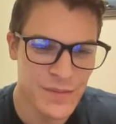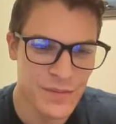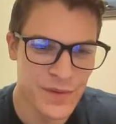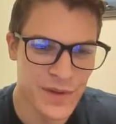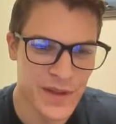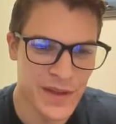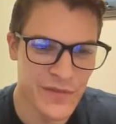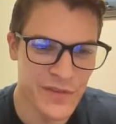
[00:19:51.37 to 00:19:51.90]

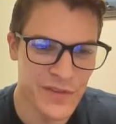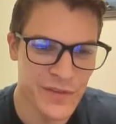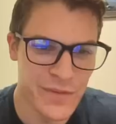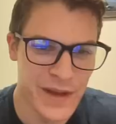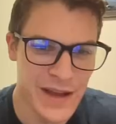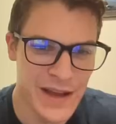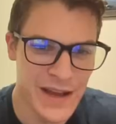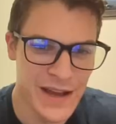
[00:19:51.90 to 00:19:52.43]
Bring the infantry
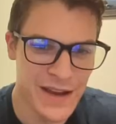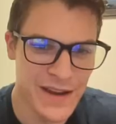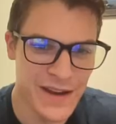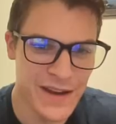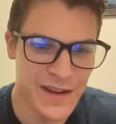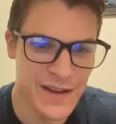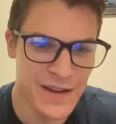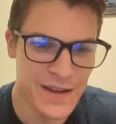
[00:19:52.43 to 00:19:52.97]
back.
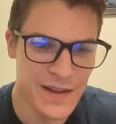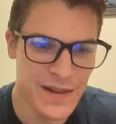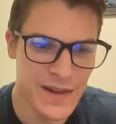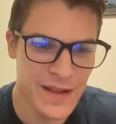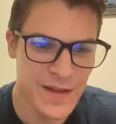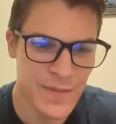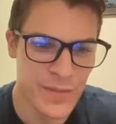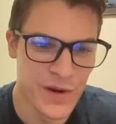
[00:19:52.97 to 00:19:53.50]

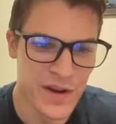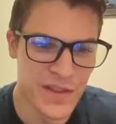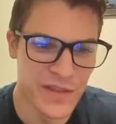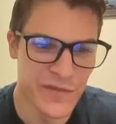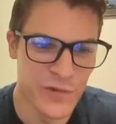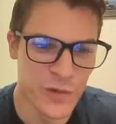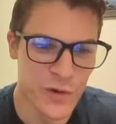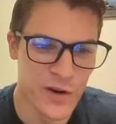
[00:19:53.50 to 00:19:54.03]
Put it in the
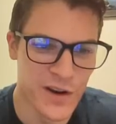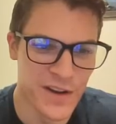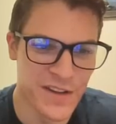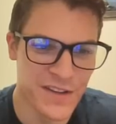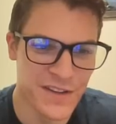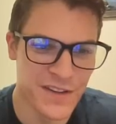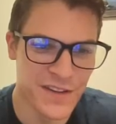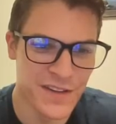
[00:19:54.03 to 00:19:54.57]

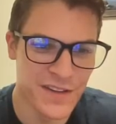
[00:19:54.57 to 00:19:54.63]
forest.